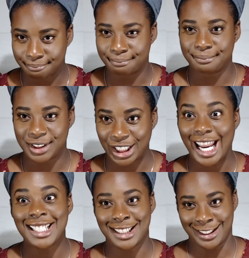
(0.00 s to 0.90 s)

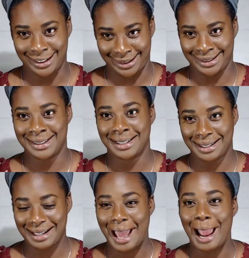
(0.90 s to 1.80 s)
changes.
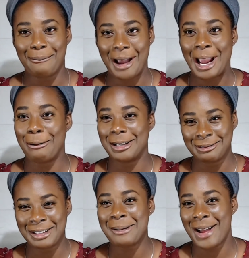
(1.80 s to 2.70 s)
Like my hair was
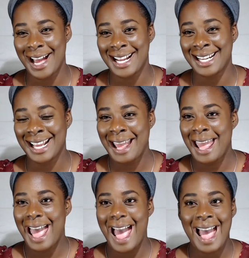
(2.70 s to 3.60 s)
really bad,
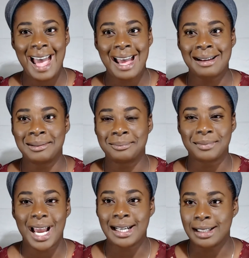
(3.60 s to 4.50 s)

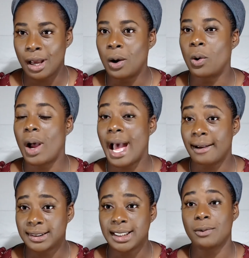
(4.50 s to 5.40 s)
and now
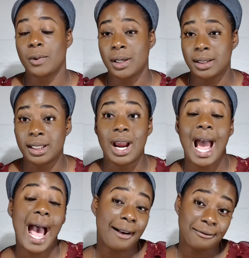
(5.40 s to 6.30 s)
I've seen where there
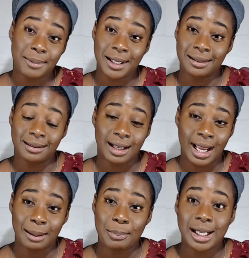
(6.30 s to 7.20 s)
have been
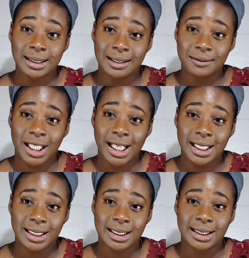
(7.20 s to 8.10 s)
like positive
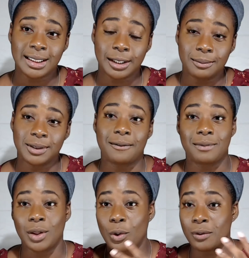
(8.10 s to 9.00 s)
changes in terms
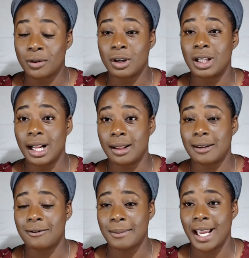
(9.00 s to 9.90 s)
of the overall health
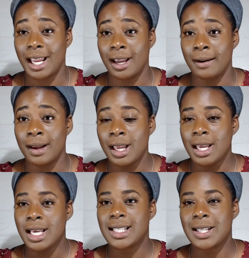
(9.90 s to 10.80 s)
of my hair.
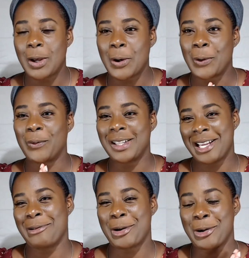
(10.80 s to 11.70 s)
So when they
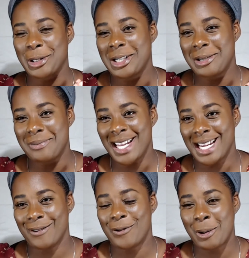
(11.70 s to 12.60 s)
approached
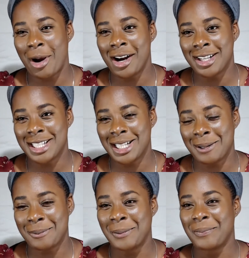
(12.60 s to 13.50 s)
me for a
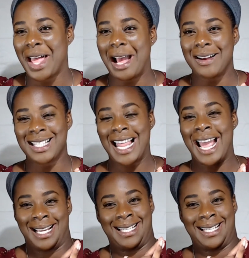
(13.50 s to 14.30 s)
partnership, I was like,